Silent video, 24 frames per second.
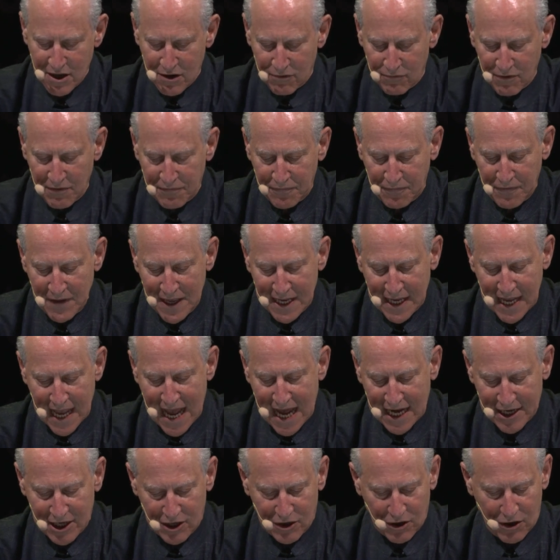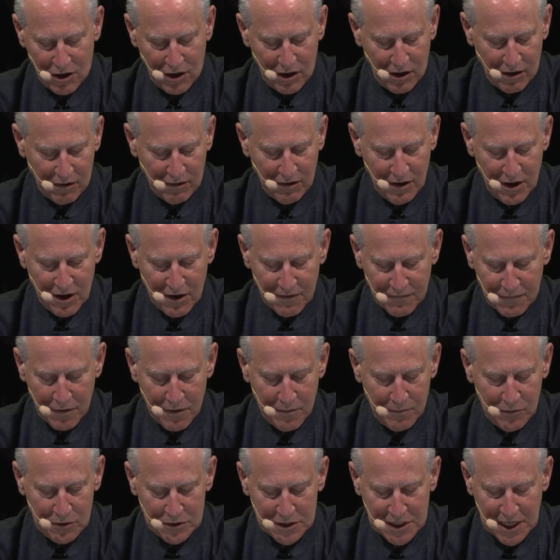Rafik Anadol for the
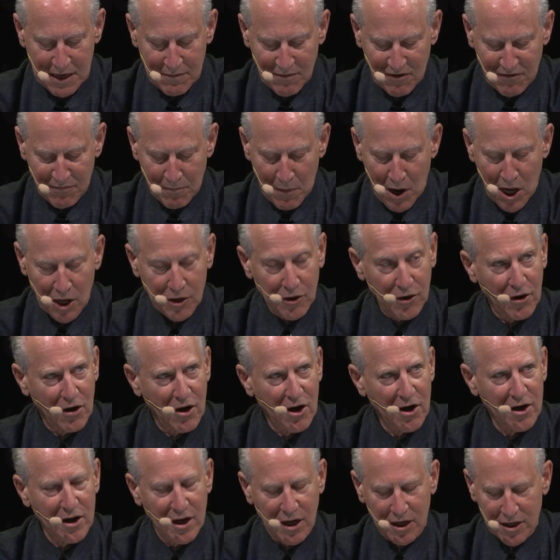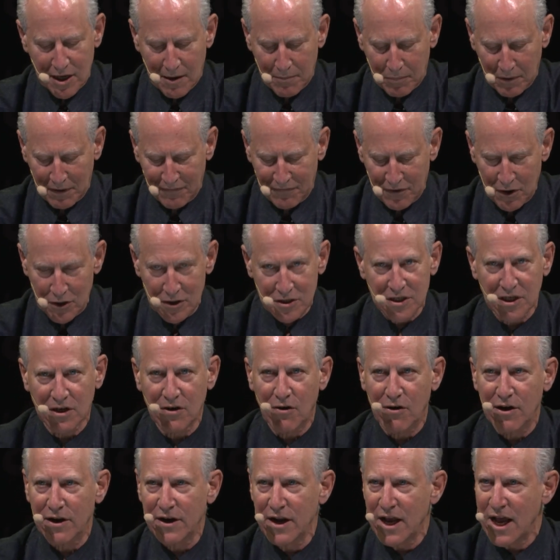Museum of Modern Art a couple of years
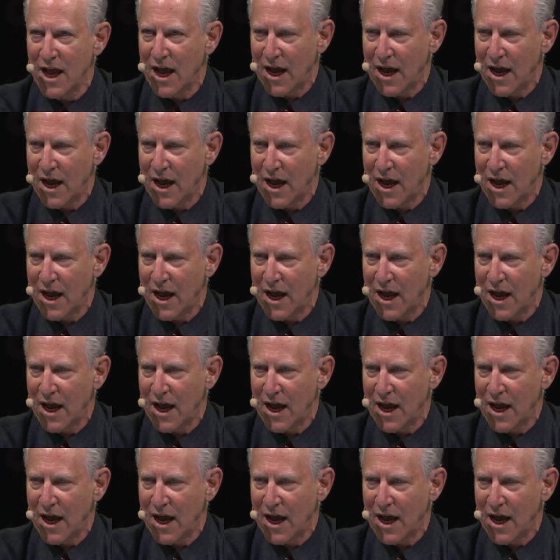ago, and